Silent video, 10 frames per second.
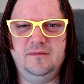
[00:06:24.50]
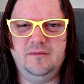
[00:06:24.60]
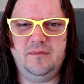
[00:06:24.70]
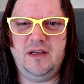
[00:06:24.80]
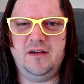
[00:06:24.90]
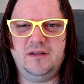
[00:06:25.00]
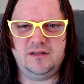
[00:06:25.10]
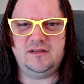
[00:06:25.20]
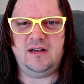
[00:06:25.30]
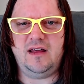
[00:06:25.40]

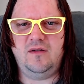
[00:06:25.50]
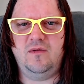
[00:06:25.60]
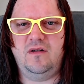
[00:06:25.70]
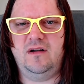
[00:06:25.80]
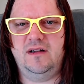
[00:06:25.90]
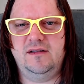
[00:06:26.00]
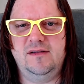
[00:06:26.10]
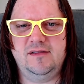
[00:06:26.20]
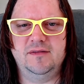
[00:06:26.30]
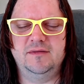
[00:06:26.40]
because
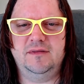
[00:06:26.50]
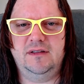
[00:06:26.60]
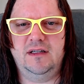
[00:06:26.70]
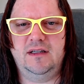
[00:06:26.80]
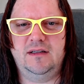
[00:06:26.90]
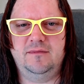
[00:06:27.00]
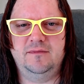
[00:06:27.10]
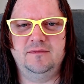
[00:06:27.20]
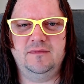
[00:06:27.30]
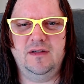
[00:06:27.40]
otherwise
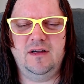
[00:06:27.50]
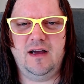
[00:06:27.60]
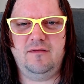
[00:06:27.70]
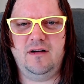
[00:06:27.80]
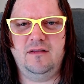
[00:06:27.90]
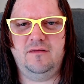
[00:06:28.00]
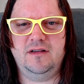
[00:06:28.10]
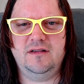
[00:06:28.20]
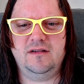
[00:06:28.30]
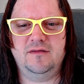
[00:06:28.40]
you have run the
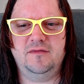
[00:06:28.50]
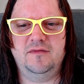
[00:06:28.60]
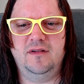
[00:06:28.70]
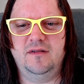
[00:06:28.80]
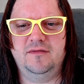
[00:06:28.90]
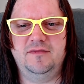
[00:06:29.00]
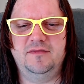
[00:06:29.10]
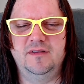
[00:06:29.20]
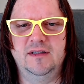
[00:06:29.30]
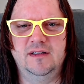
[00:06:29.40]
risk of
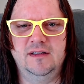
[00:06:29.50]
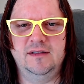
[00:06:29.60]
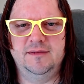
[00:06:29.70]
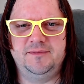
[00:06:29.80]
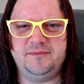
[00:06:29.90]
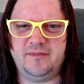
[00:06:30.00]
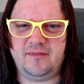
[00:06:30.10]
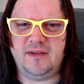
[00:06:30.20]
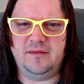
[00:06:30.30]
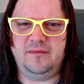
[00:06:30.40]

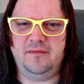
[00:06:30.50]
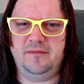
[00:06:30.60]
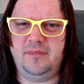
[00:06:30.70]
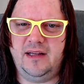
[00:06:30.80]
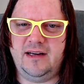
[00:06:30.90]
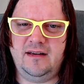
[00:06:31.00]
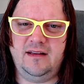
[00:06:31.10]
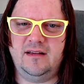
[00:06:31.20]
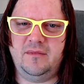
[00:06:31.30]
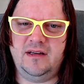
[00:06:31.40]

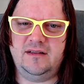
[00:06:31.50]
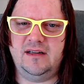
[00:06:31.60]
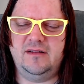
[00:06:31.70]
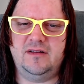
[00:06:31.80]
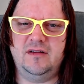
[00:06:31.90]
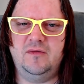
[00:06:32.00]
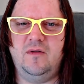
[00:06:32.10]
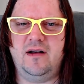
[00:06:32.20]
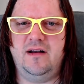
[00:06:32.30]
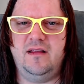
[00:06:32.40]
blending them into
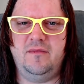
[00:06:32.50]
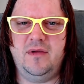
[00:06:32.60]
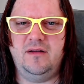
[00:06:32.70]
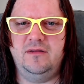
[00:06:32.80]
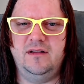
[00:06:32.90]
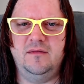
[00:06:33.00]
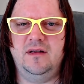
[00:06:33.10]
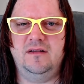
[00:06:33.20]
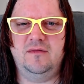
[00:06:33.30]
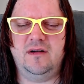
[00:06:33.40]
one another, melding them
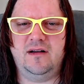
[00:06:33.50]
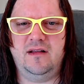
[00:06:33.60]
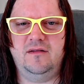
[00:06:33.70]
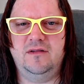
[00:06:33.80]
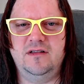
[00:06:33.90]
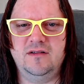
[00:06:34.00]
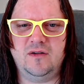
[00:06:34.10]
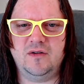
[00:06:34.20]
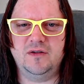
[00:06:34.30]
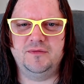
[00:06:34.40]
into one another, which is
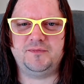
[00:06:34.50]
not good.